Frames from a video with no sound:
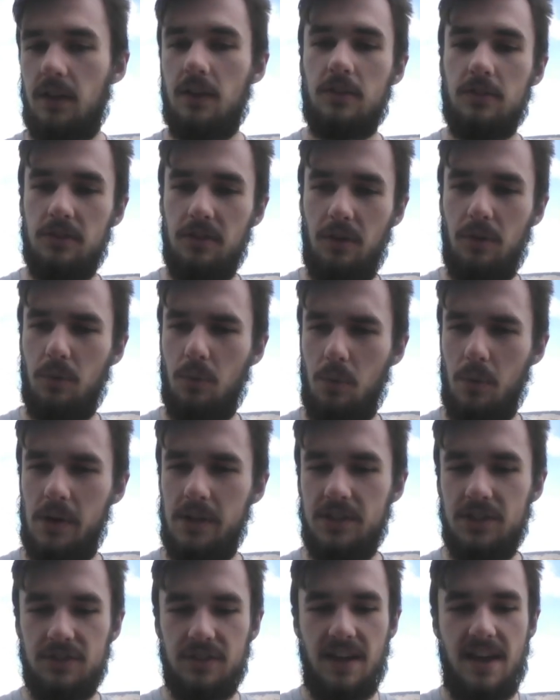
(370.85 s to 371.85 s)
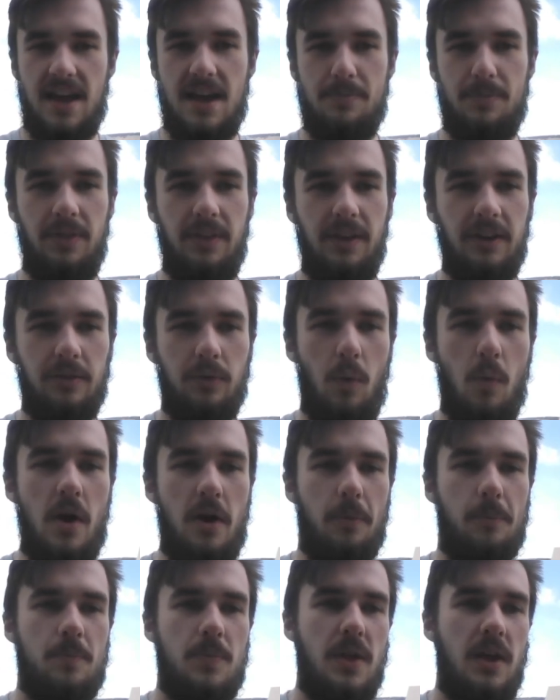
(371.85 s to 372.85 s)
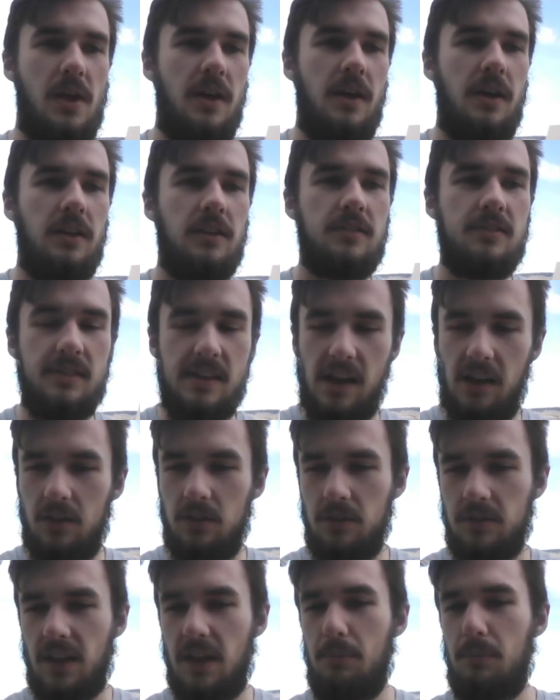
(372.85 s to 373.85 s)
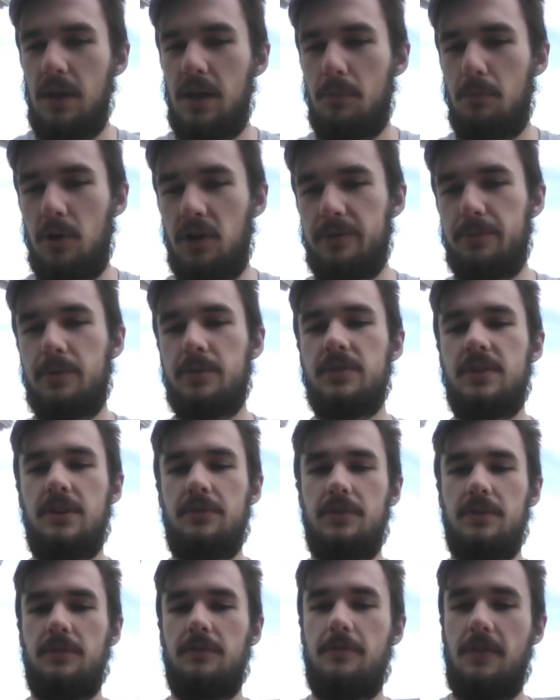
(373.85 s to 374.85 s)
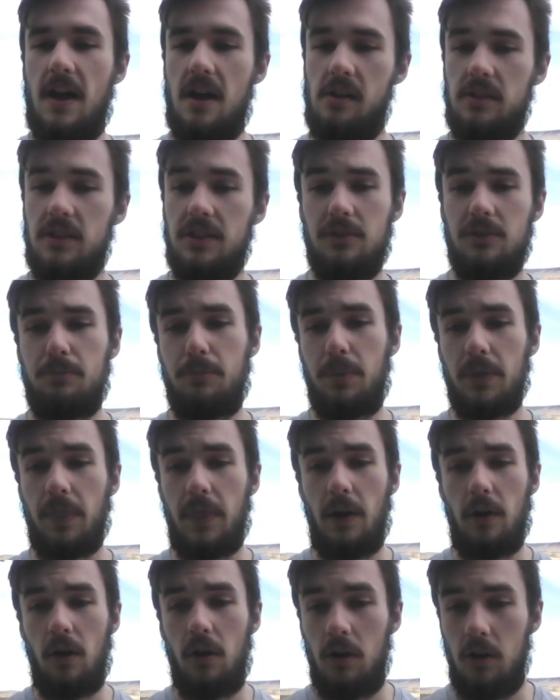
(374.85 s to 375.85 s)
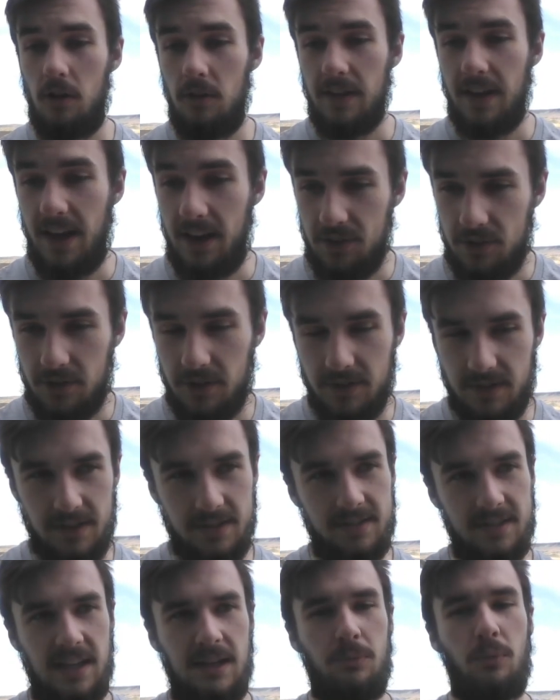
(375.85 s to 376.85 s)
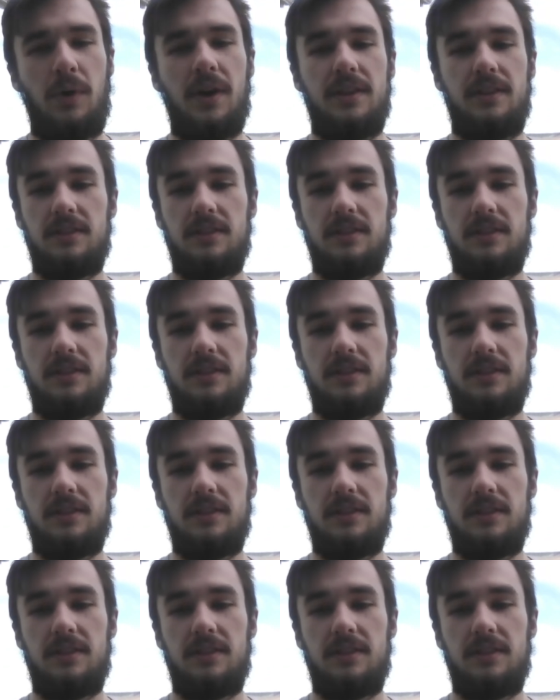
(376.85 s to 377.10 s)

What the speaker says: So what just happened there? Well, cells can be a multiple different values, but they're all entered the same way.